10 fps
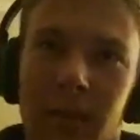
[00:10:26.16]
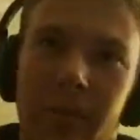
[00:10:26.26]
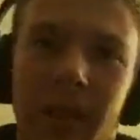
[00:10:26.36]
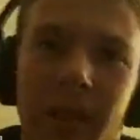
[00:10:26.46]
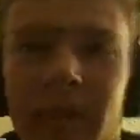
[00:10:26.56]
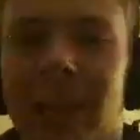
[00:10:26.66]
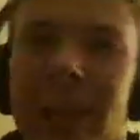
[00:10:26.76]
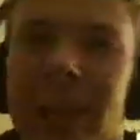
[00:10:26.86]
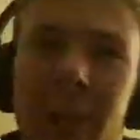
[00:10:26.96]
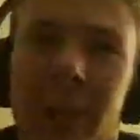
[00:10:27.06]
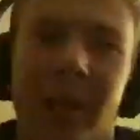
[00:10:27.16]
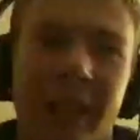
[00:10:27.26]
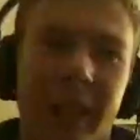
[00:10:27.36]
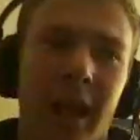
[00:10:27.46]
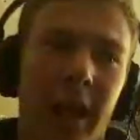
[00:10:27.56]
Probably Matt Central.
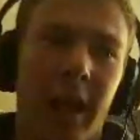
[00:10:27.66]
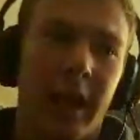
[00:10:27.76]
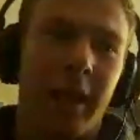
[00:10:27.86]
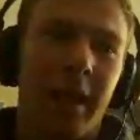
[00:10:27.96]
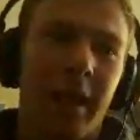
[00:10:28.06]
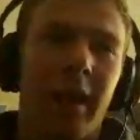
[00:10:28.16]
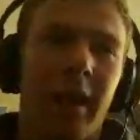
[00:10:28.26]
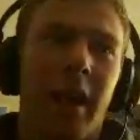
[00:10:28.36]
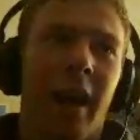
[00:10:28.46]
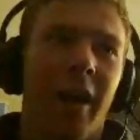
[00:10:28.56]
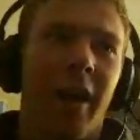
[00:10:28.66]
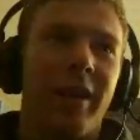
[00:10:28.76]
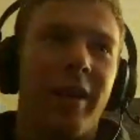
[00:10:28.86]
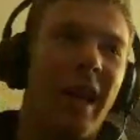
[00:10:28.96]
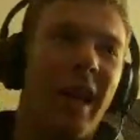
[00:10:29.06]
It's just like, I don't
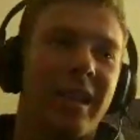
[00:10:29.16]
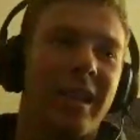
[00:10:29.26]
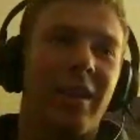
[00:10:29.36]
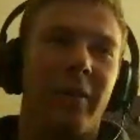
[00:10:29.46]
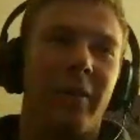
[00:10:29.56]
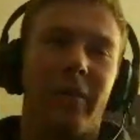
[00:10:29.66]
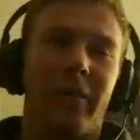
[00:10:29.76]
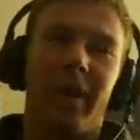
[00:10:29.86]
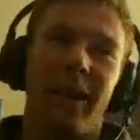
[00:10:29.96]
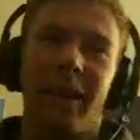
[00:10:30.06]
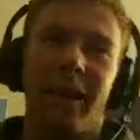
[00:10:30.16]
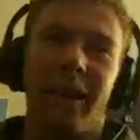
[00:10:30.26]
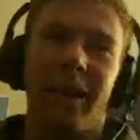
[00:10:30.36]
know, he's super funny,